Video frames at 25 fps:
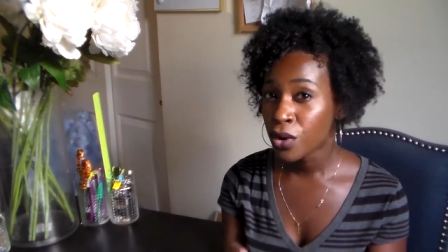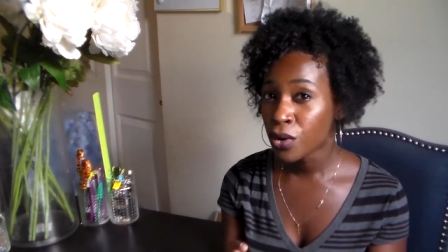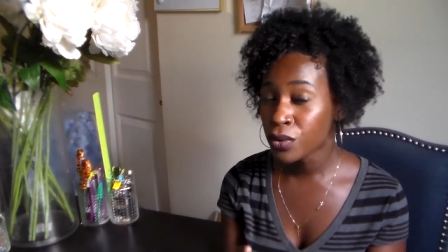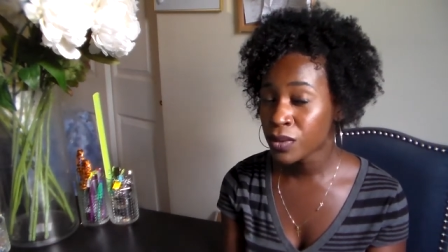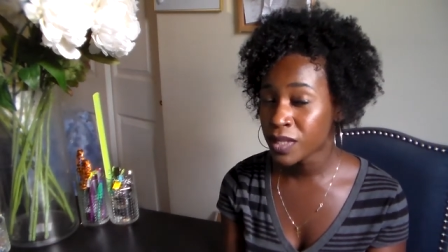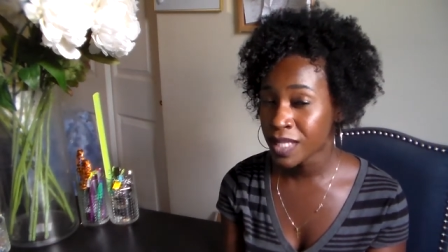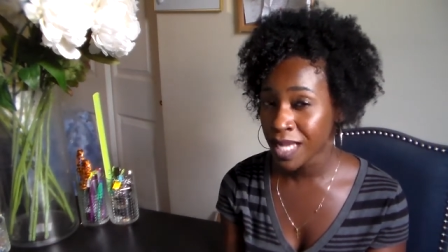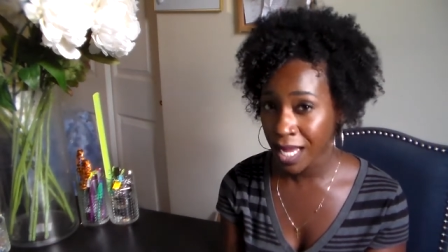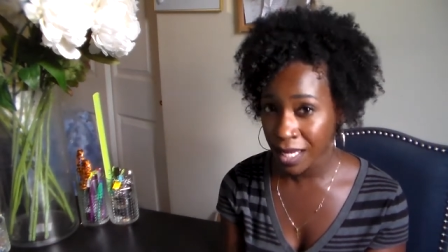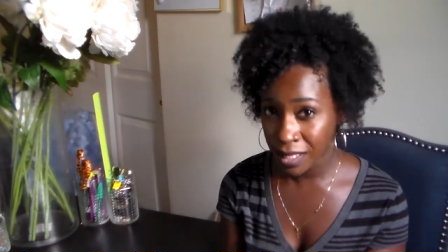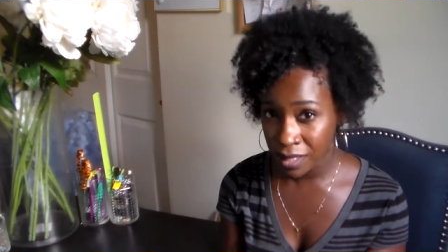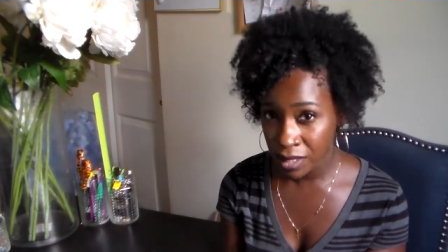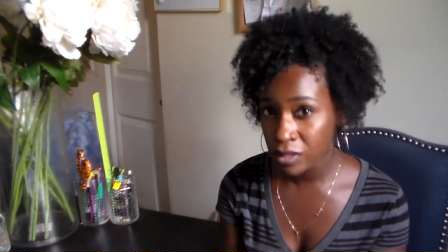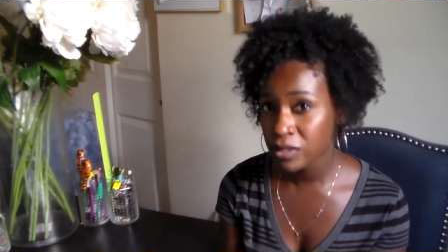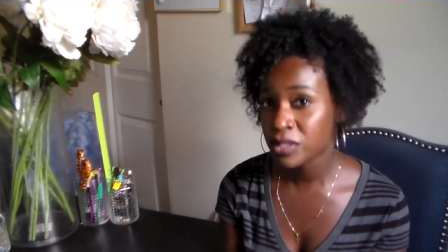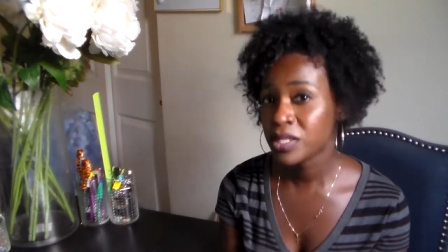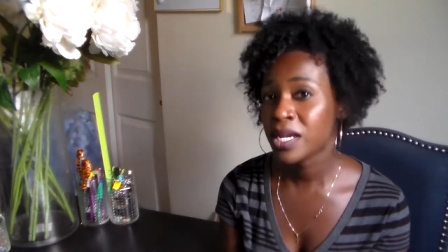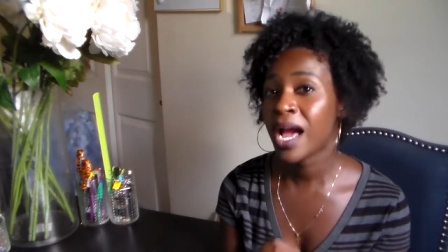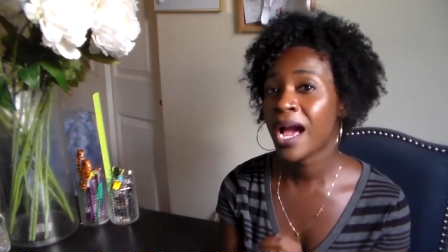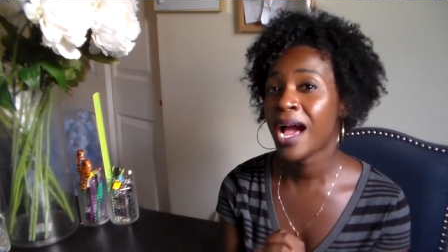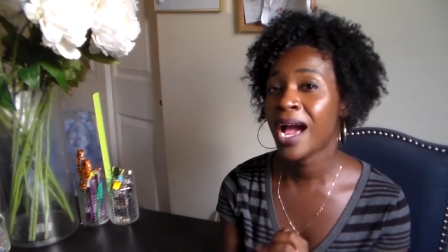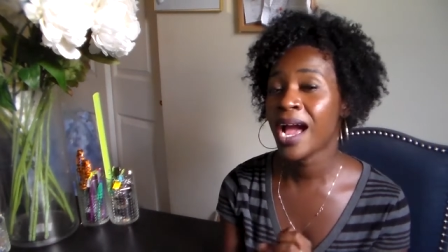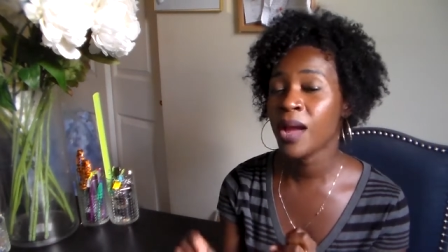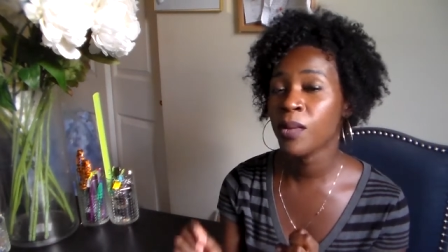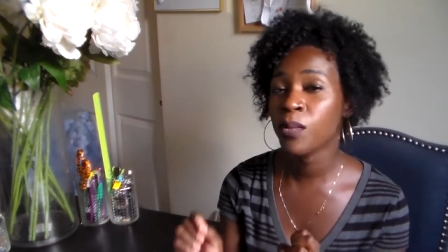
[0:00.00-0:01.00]
who takes their
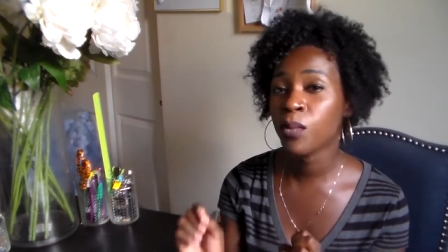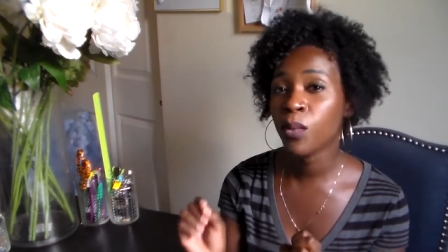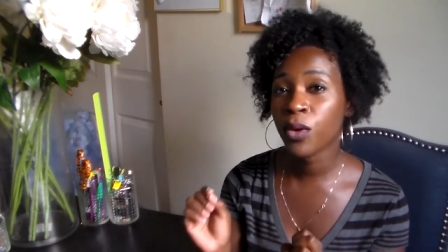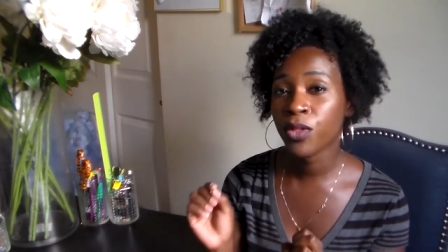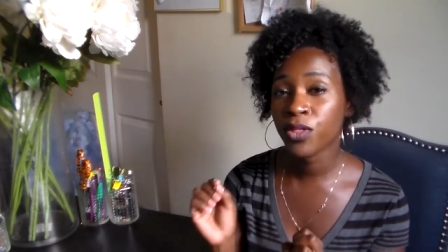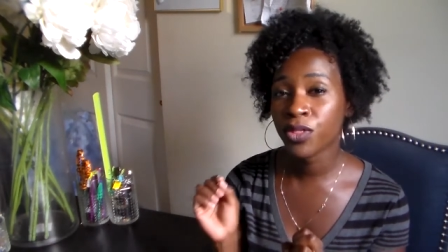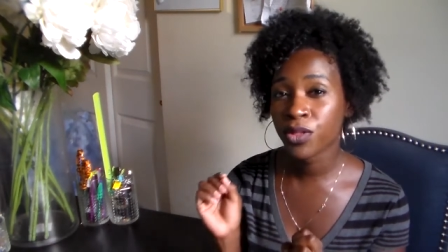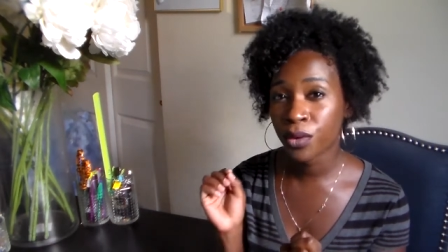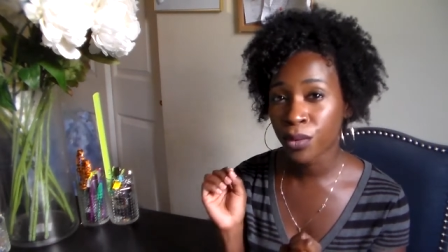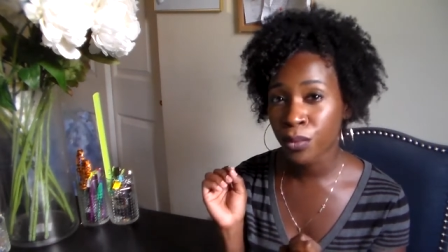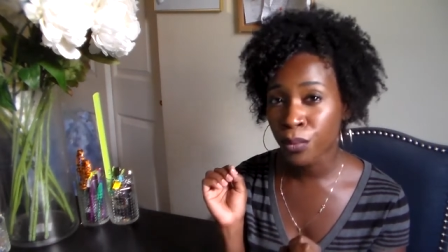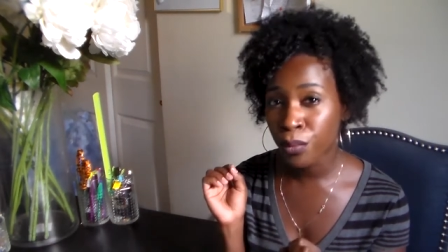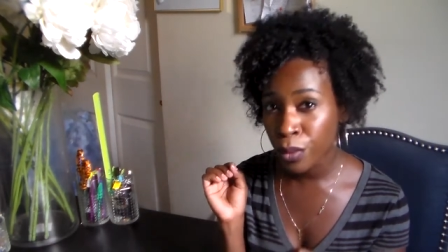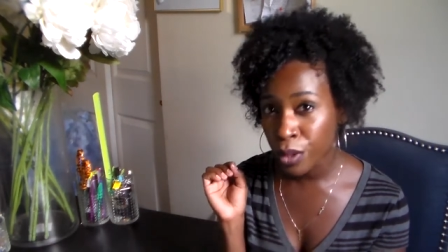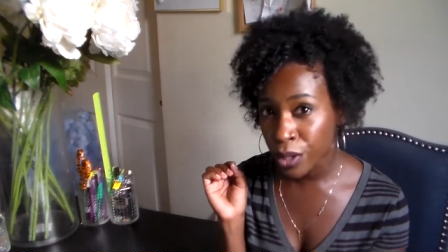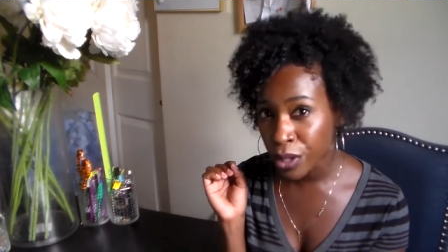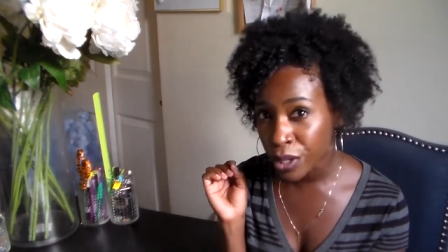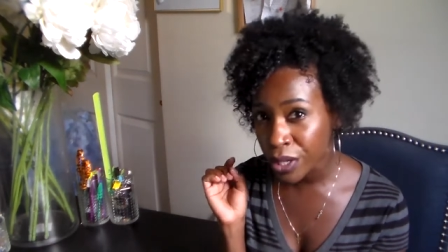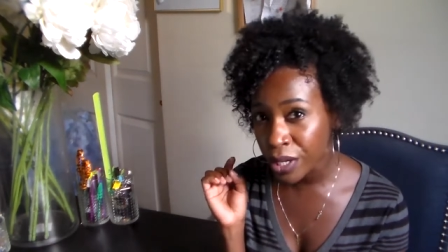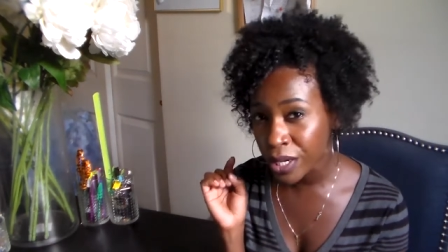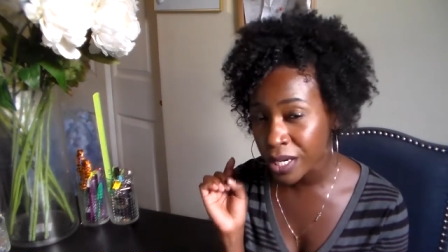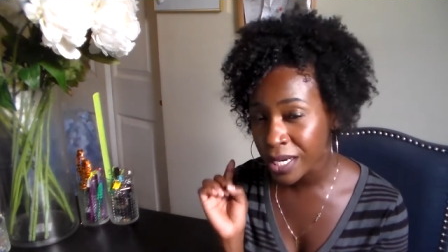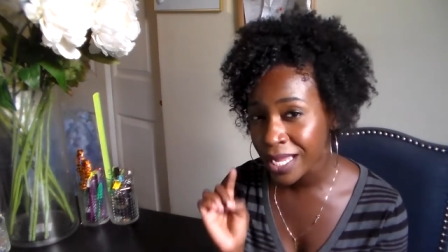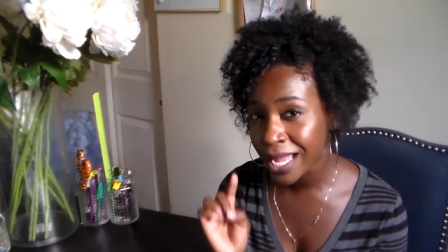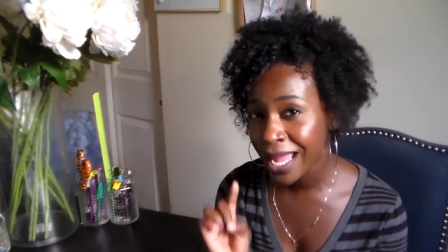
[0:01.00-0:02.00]
time with their
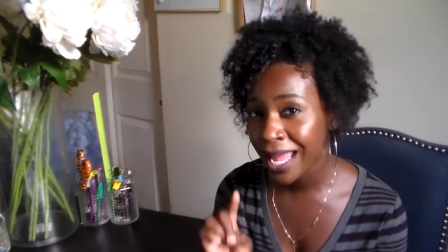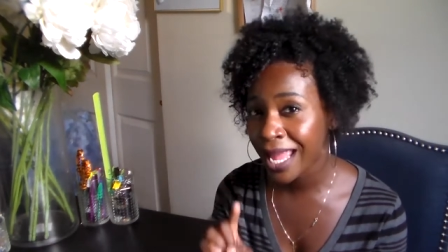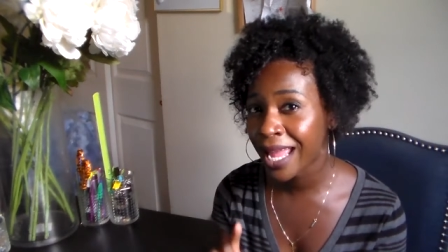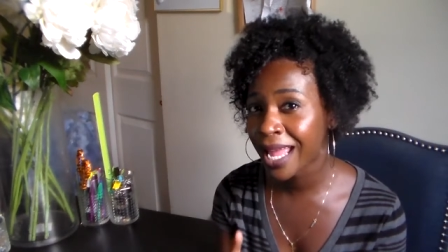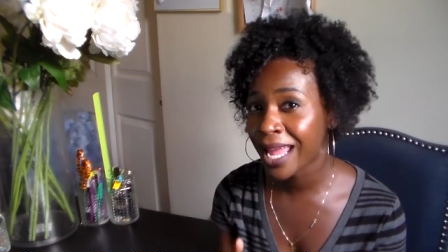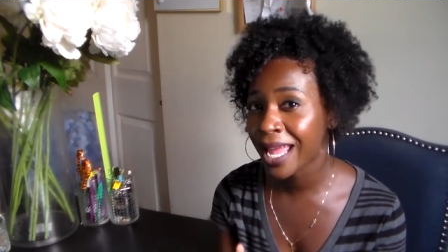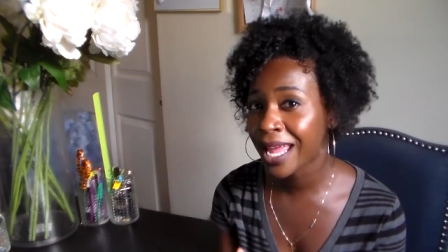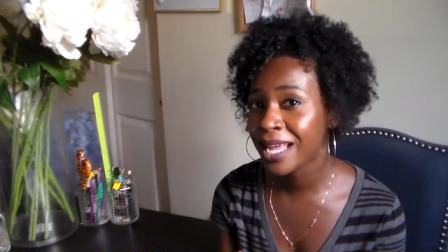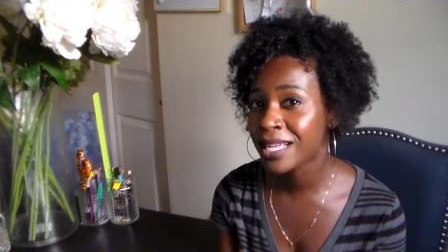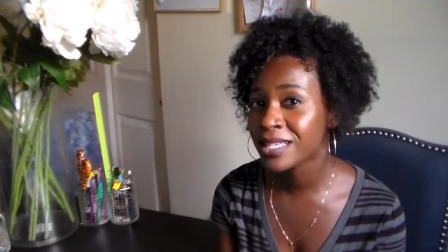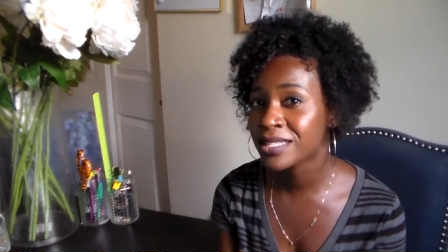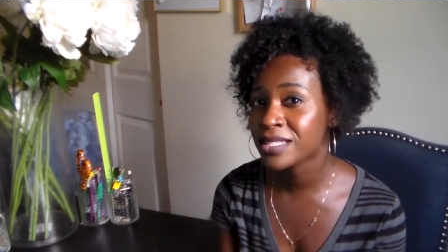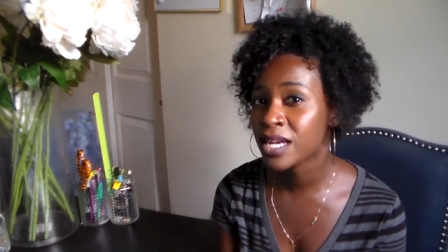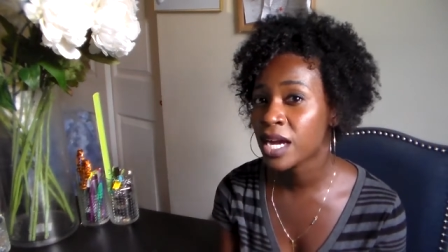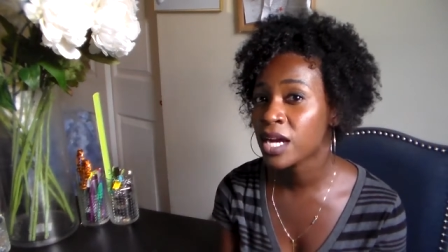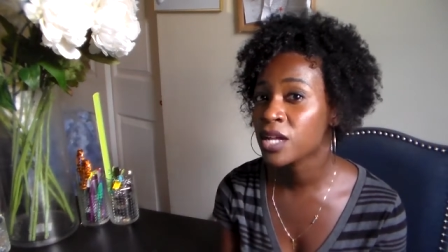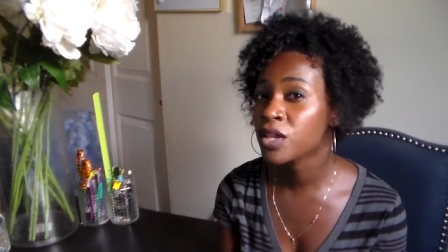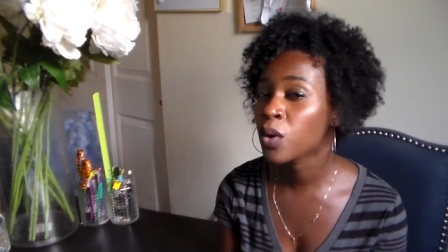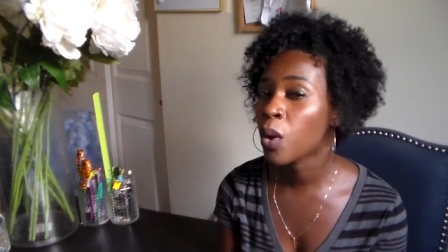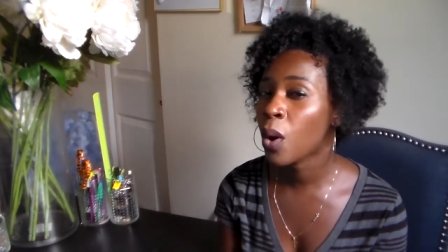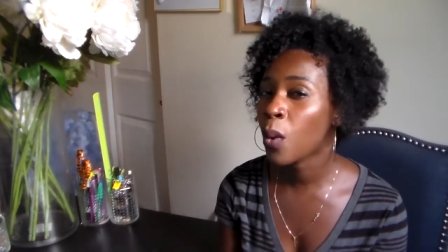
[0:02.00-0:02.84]
work and